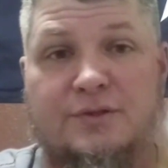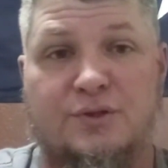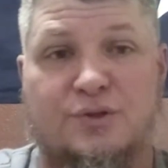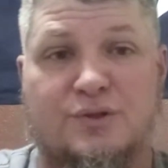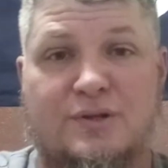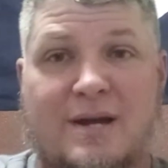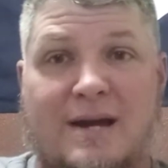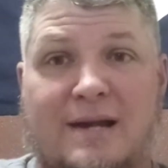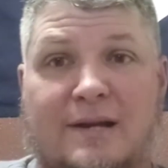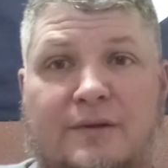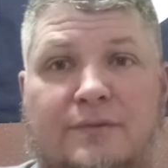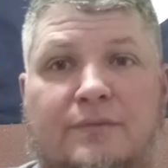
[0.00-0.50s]

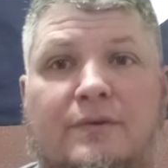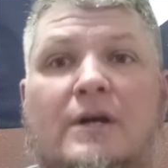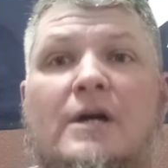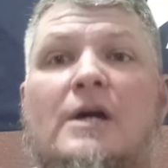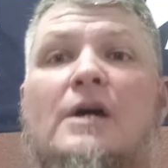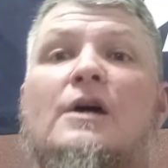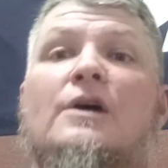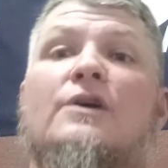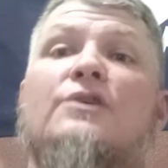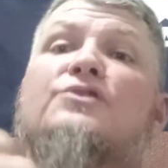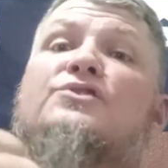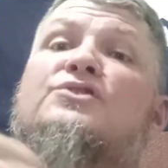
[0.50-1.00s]
just kind of
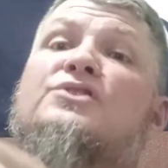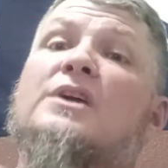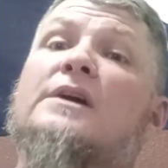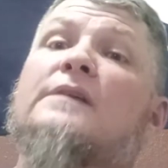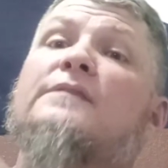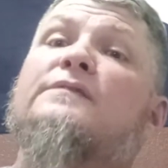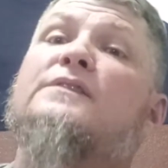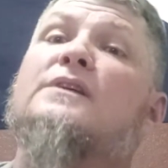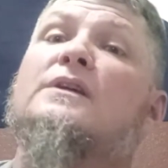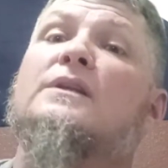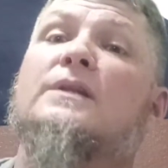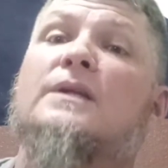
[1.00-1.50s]

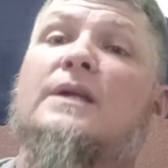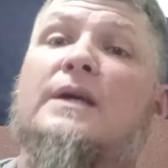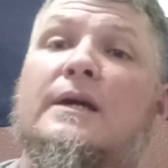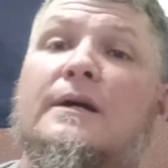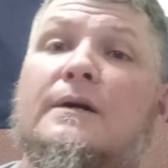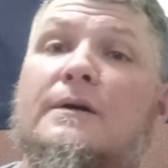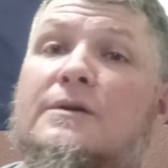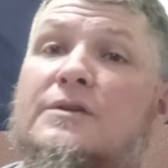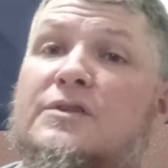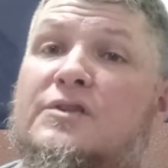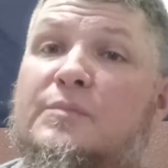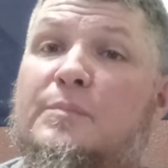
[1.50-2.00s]
shifted
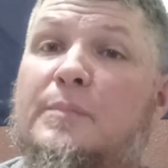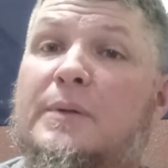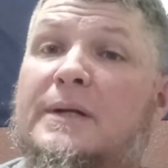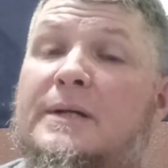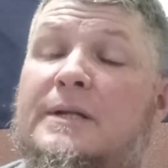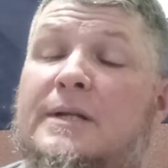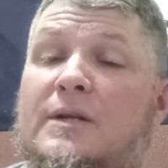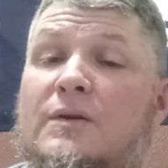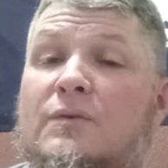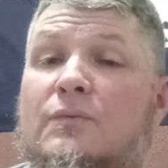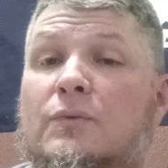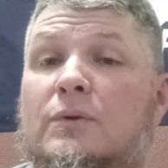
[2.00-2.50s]
gears but
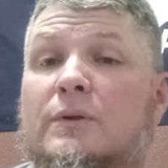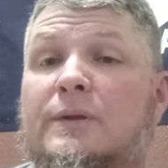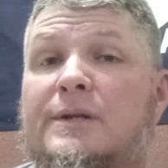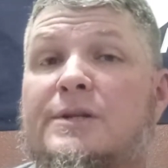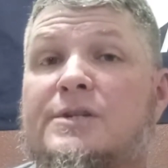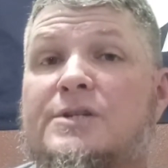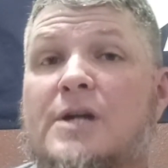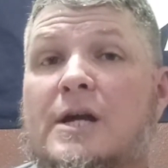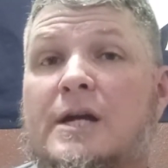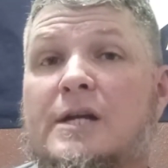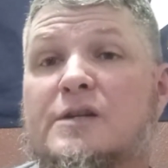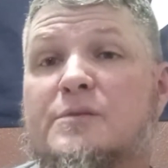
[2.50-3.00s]
didn't really
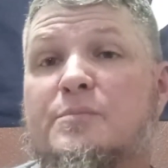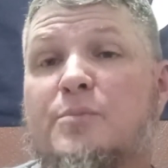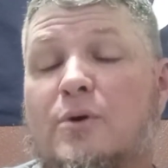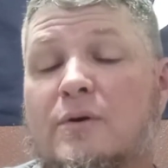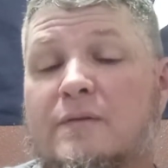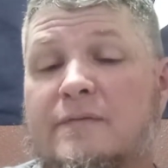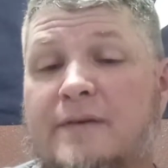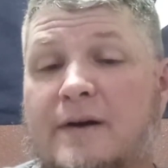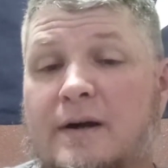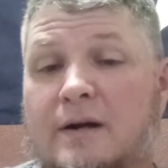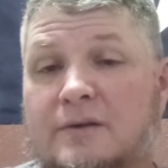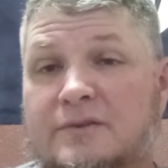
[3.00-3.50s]
change
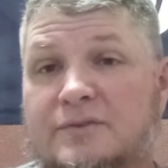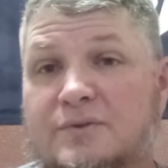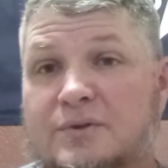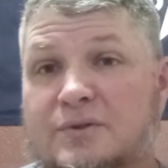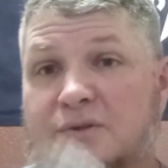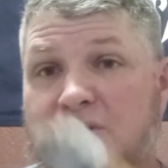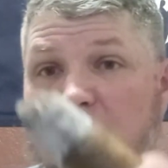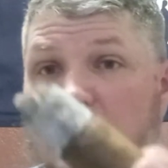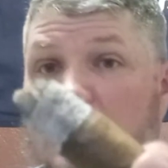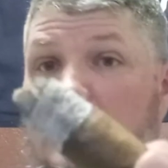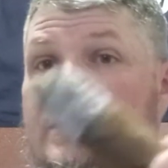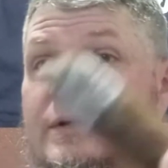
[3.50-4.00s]
profile. So
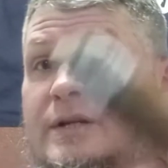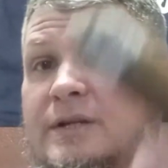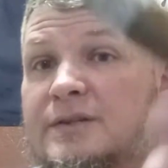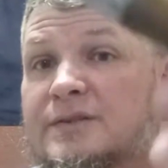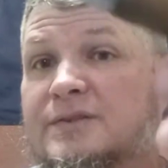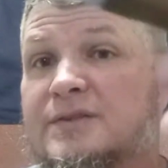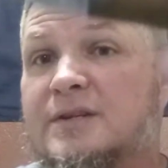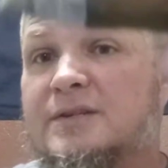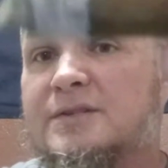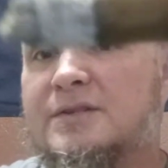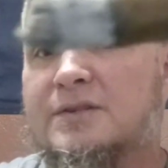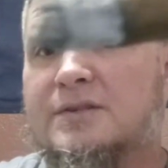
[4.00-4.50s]
it's a good
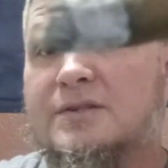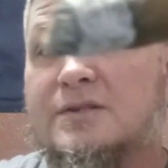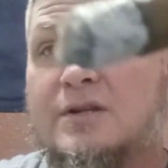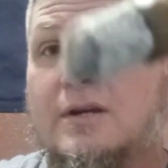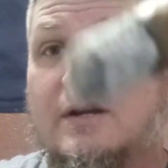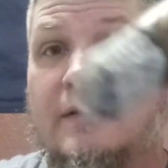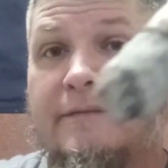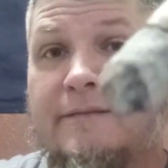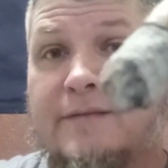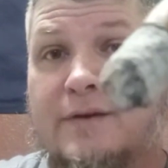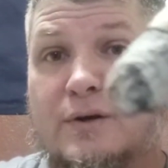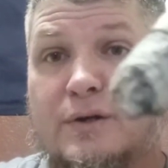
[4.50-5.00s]
consistent
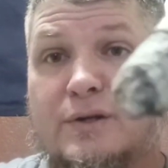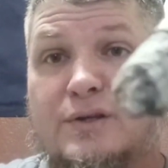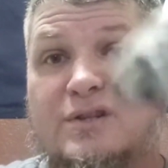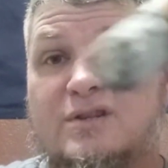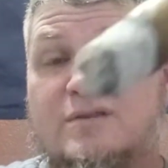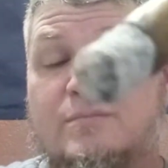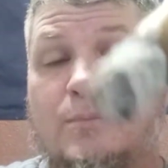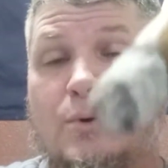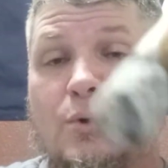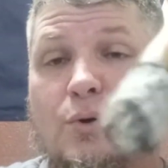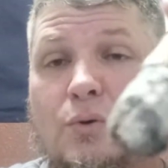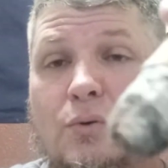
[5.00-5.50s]
stick, very
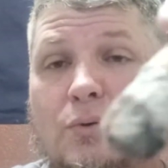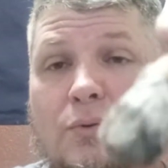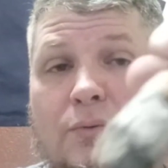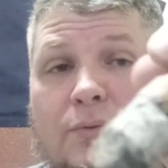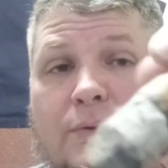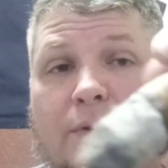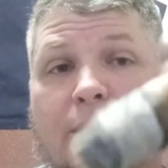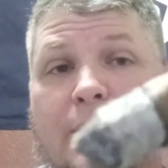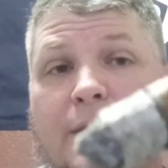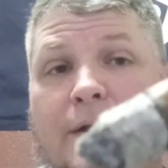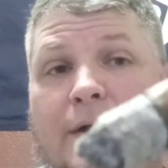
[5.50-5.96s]
smooth,